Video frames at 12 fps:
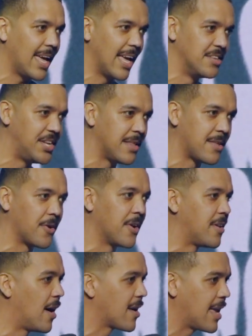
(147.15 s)
and she started
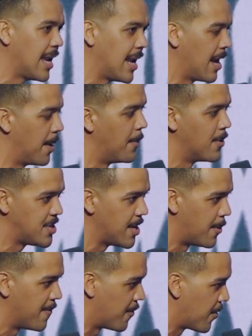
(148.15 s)
talking in an
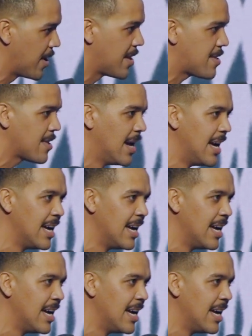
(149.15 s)
emotional voice.